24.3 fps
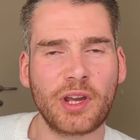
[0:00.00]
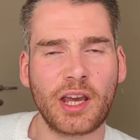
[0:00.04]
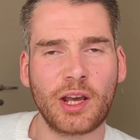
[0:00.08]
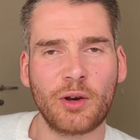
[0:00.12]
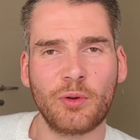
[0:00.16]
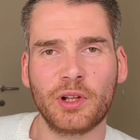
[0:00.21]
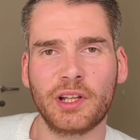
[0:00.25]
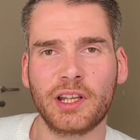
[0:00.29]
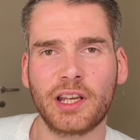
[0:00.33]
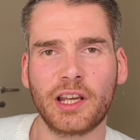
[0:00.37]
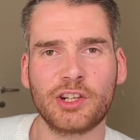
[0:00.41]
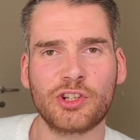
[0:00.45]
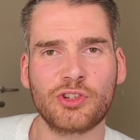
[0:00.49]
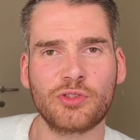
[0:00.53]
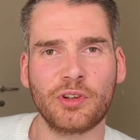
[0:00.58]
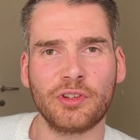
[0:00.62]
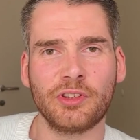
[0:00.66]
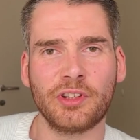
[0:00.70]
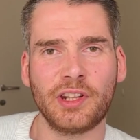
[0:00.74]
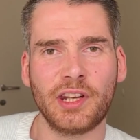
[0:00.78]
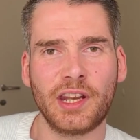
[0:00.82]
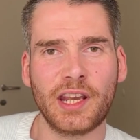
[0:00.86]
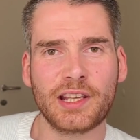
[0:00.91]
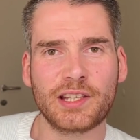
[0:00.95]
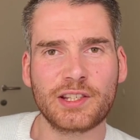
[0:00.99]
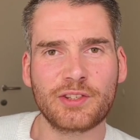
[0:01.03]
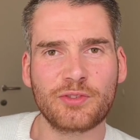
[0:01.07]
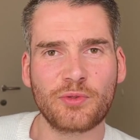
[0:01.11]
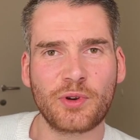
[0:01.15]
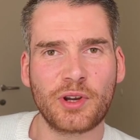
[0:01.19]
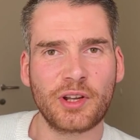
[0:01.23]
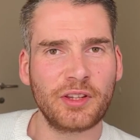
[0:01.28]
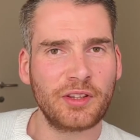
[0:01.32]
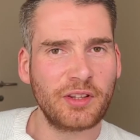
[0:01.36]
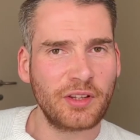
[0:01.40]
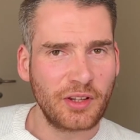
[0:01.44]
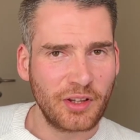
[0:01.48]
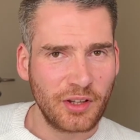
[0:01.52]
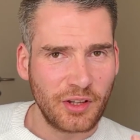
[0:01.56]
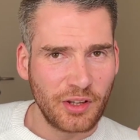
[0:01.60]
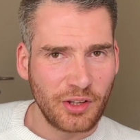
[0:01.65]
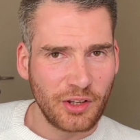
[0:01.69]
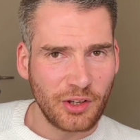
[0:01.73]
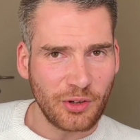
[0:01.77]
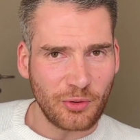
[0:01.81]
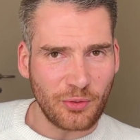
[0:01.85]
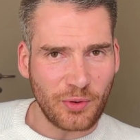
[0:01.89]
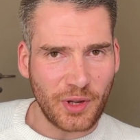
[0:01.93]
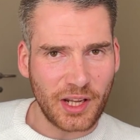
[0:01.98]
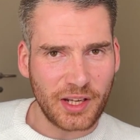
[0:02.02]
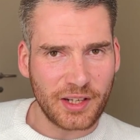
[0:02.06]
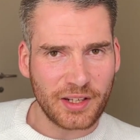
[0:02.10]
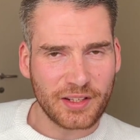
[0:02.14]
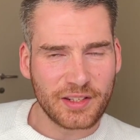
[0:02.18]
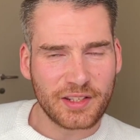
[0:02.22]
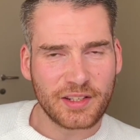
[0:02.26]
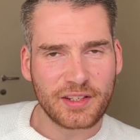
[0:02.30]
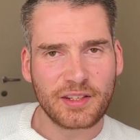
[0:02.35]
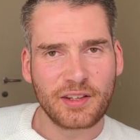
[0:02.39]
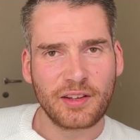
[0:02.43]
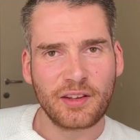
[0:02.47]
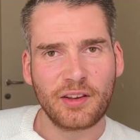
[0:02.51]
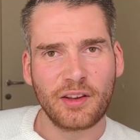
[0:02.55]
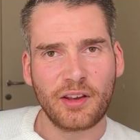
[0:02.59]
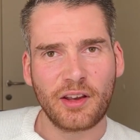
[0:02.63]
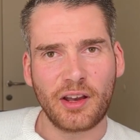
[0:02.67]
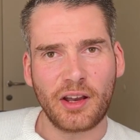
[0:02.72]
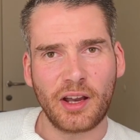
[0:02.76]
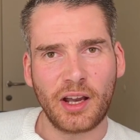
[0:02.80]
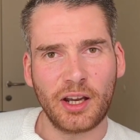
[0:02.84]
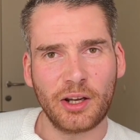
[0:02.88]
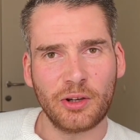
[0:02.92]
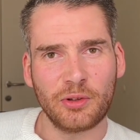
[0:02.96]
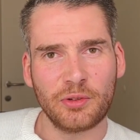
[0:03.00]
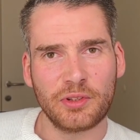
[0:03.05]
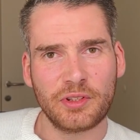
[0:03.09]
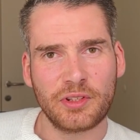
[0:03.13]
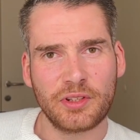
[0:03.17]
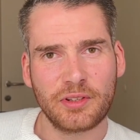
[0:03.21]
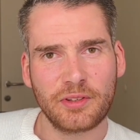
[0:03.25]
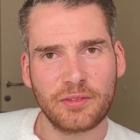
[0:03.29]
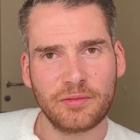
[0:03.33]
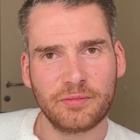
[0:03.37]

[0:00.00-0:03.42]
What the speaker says: I will catch you on the next one. Uranus out.